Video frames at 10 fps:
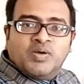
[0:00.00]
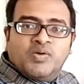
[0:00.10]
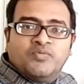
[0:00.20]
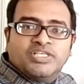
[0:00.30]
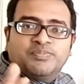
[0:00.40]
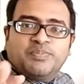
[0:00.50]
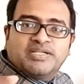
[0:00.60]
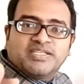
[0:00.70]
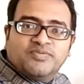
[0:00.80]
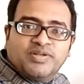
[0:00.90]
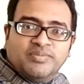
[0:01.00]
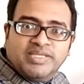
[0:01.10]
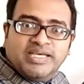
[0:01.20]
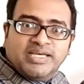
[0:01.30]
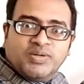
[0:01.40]
Which person will be
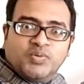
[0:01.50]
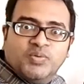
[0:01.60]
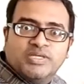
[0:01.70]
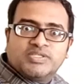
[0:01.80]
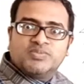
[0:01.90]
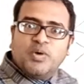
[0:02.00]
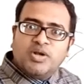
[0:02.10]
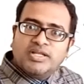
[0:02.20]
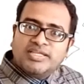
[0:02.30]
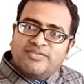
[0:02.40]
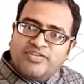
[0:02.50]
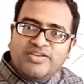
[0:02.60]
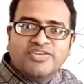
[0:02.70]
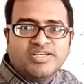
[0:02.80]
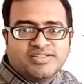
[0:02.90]
there who is smaller than
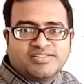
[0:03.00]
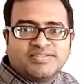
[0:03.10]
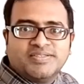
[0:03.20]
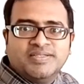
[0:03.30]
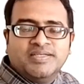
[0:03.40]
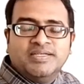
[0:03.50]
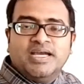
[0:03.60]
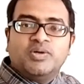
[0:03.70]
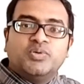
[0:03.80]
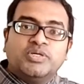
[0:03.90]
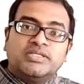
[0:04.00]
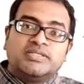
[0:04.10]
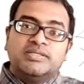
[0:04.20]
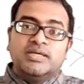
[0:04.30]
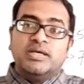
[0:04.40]
5 years and who
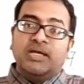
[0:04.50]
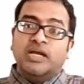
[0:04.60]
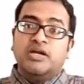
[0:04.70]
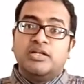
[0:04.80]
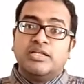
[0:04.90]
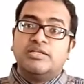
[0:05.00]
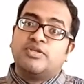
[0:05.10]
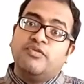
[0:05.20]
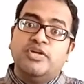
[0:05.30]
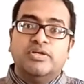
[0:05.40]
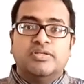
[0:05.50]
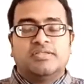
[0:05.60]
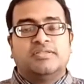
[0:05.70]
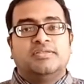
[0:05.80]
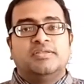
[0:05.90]
is elder than 7
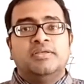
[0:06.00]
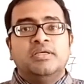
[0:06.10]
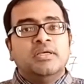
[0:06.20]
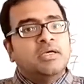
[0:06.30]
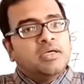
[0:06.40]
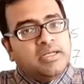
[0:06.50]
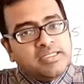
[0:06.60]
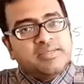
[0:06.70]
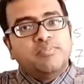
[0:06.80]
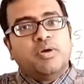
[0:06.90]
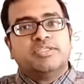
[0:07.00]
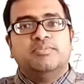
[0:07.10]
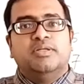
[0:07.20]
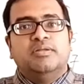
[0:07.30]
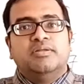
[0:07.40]
years? It is
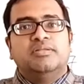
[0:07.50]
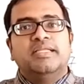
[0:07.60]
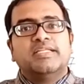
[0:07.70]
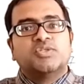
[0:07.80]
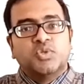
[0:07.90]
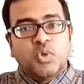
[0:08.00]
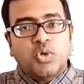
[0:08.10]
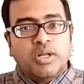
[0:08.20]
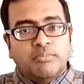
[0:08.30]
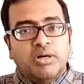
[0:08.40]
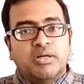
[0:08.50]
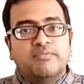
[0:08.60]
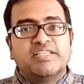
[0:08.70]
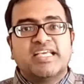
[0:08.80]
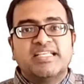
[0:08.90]
impossible. There is no number
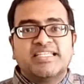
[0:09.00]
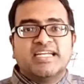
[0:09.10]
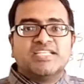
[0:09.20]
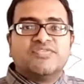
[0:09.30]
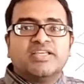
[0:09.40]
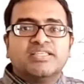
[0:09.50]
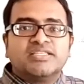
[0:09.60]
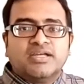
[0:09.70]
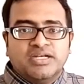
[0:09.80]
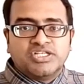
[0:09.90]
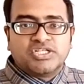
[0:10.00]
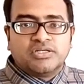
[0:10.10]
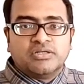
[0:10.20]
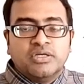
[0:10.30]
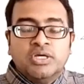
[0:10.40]
which can satisfy this condition.
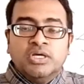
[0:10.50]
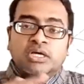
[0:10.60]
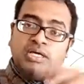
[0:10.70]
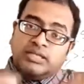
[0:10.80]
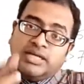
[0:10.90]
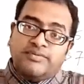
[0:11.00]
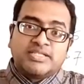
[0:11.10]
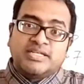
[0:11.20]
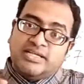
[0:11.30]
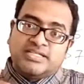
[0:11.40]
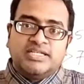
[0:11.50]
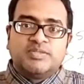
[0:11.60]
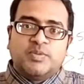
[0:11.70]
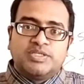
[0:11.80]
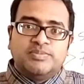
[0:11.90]
The reverse condition is
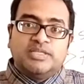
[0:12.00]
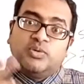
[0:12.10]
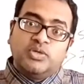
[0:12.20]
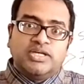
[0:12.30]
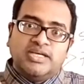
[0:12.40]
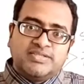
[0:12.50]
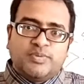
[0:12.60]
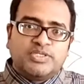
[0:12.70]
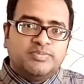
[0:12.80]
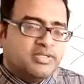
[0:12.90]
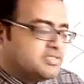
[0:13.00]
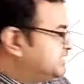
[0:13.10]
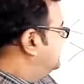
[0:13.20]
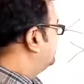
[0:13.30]
possible. The ulta is possible. See